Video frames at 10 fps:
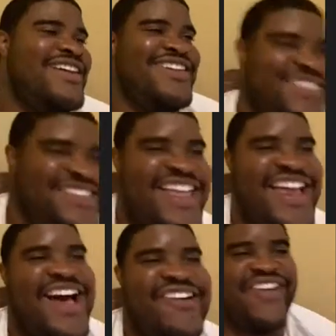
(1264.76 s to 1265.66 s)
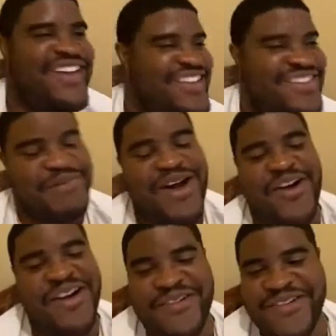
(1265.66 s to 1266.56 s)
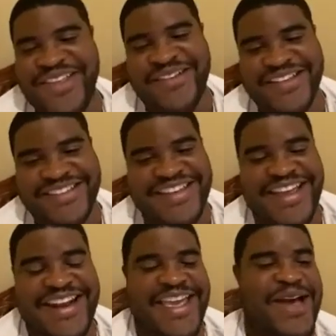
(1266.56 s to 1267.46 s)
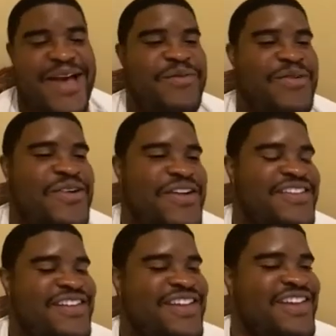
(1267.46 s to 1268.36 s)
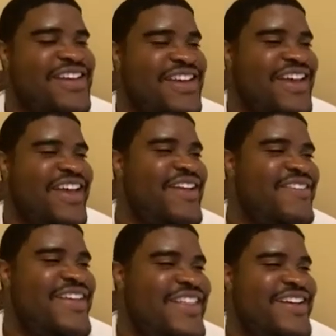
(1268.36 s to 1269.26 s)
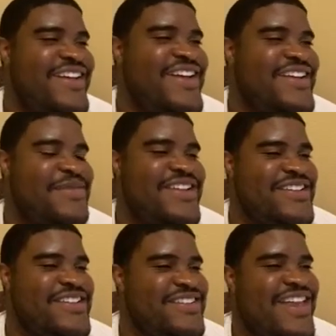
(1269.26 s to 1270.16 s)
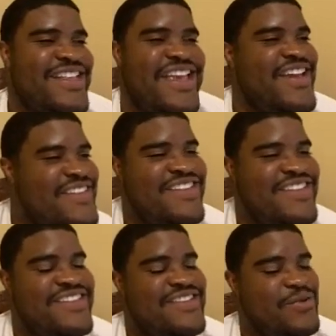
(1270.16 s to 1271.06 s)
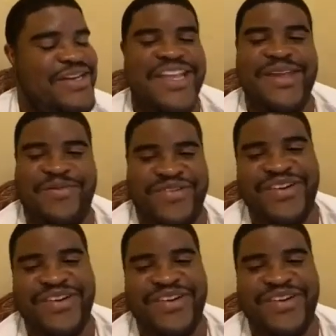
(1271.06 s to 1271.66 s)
like my heart really wants to say the Cowboys. It really does, but it's just like the NFC is so deep, bro.